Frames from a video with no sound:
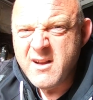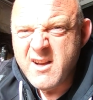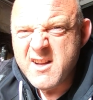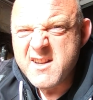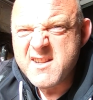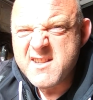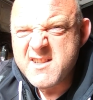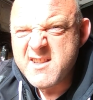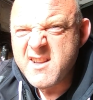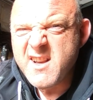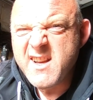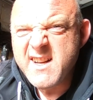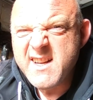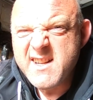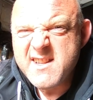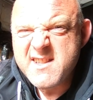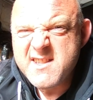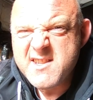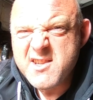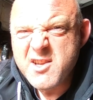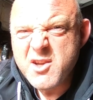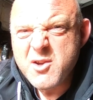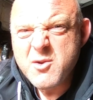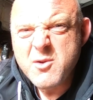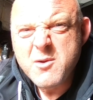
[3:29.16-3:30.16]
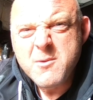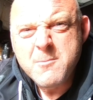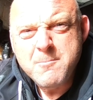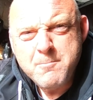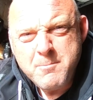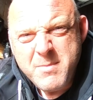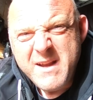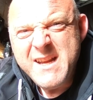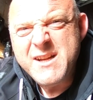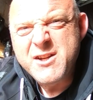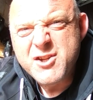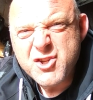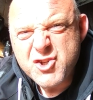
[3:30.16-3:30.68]
I decided to
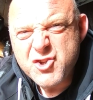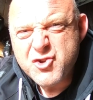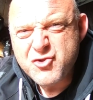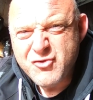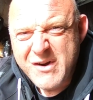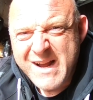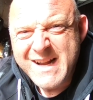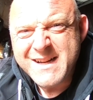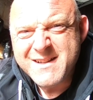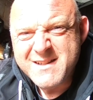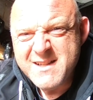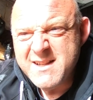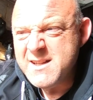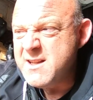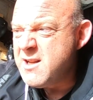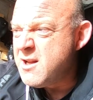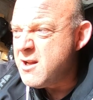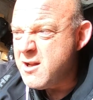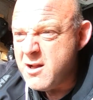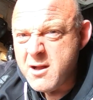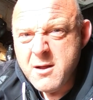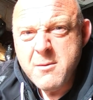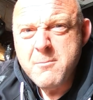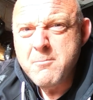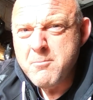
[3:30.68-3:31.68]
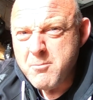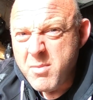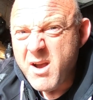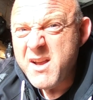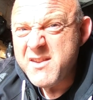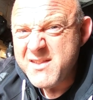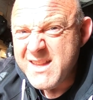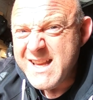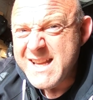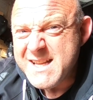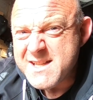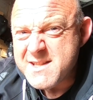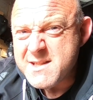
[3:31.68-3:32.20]
be distracted
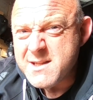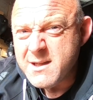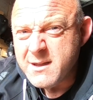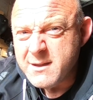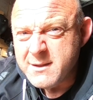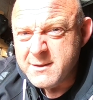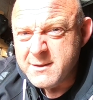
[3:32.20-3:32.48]
by this.